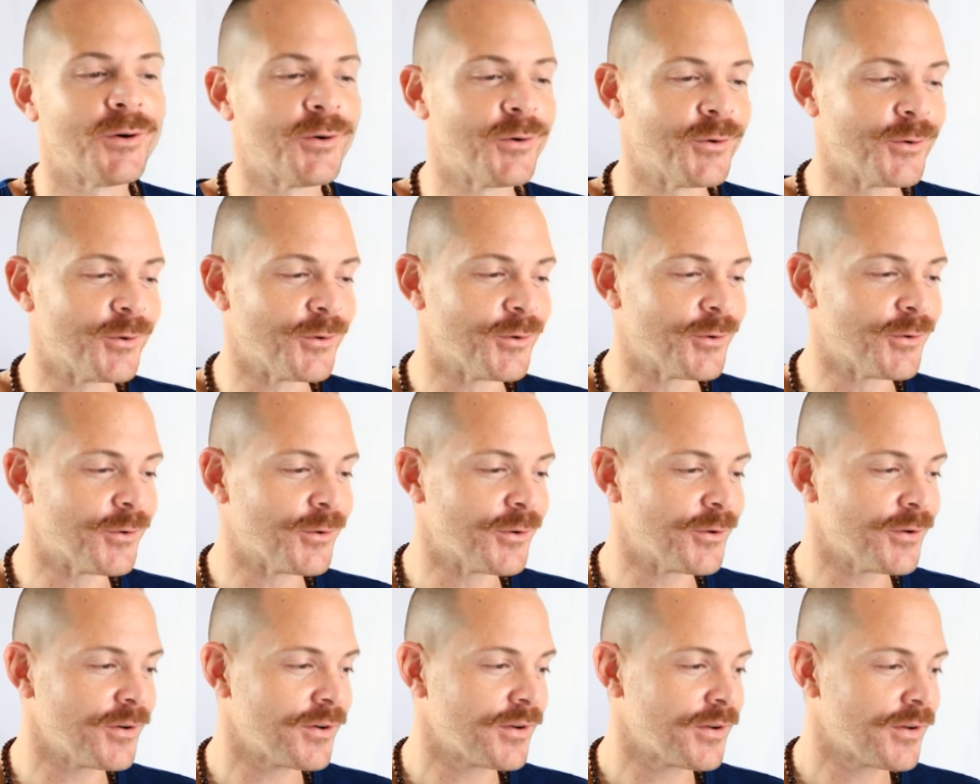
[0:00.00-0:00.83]

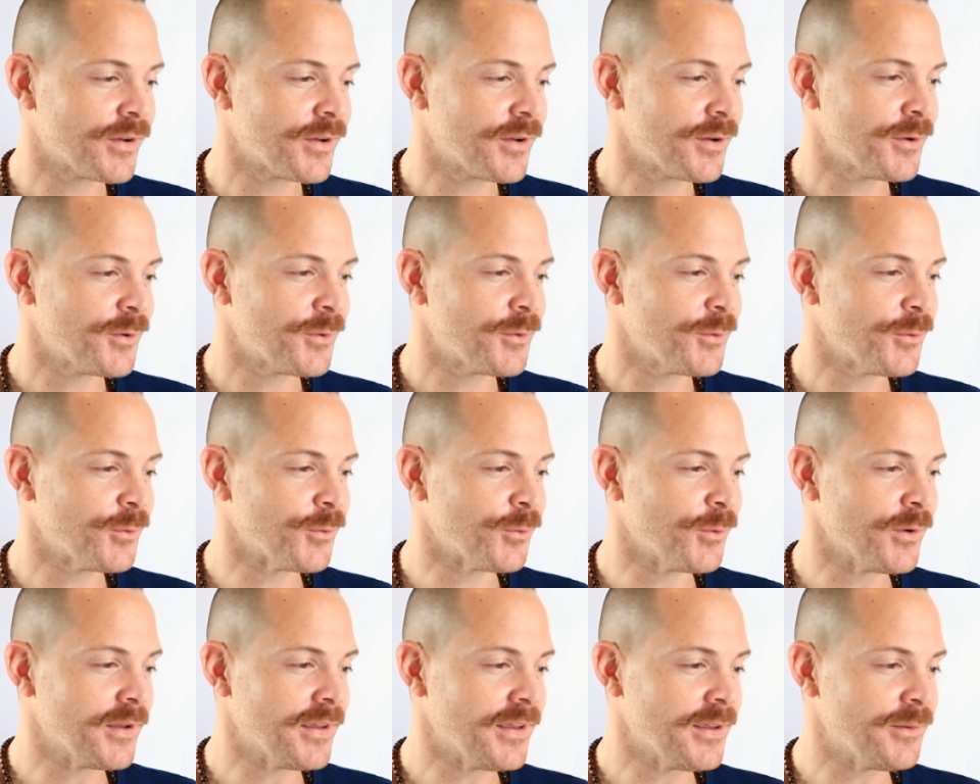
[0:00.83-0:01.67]
or
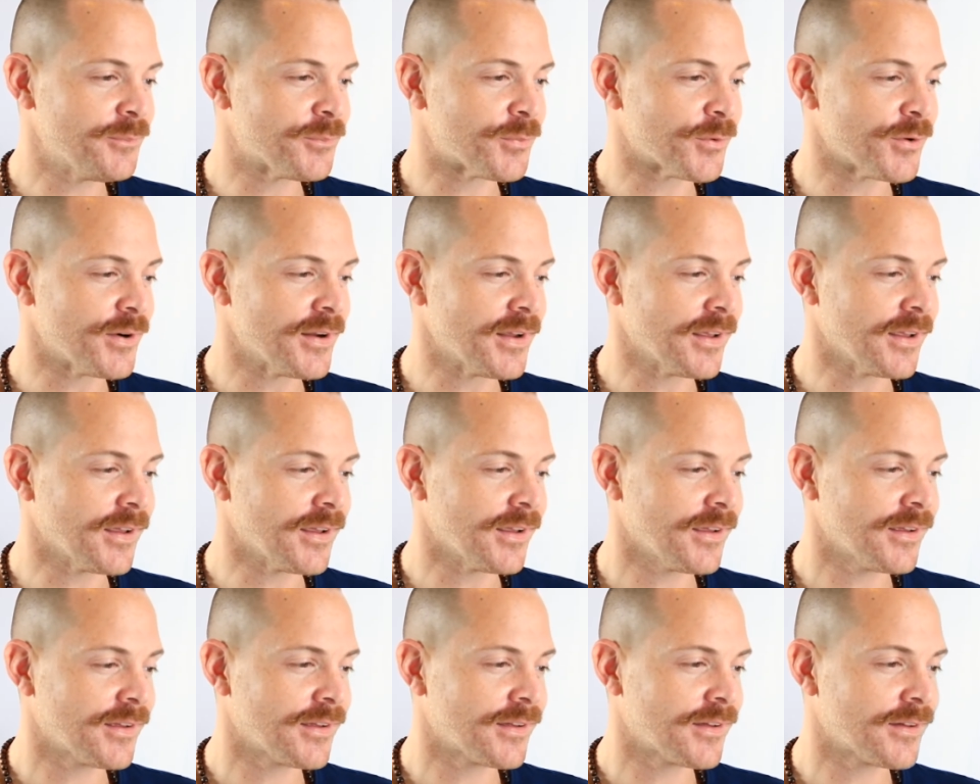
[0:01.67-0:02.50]
we
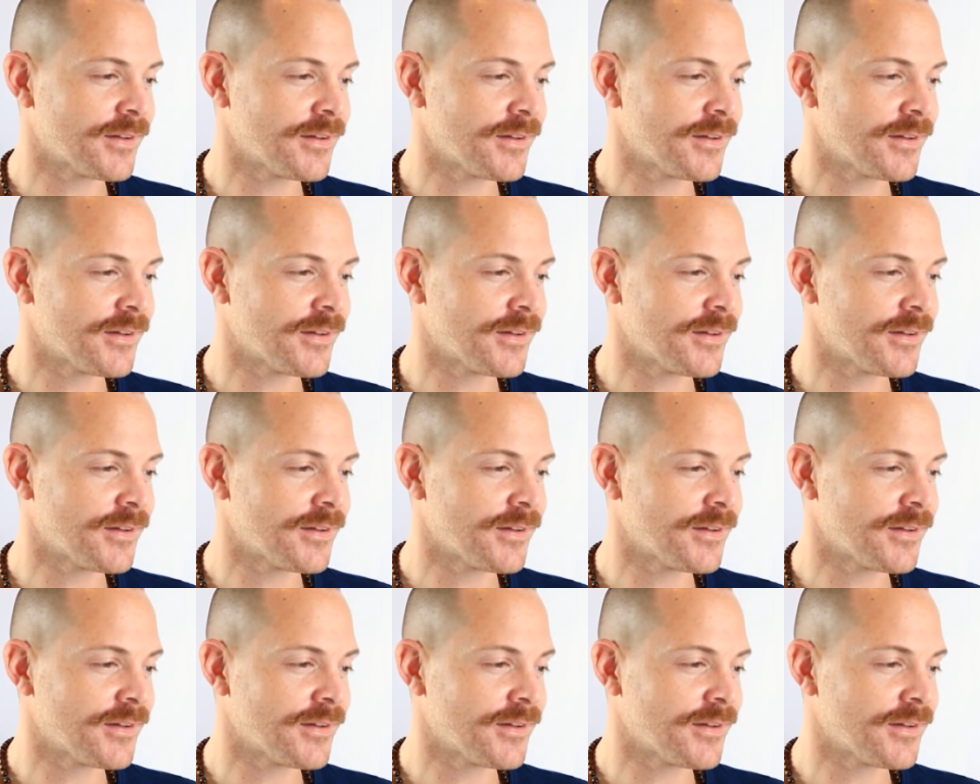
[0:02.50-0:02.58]
bring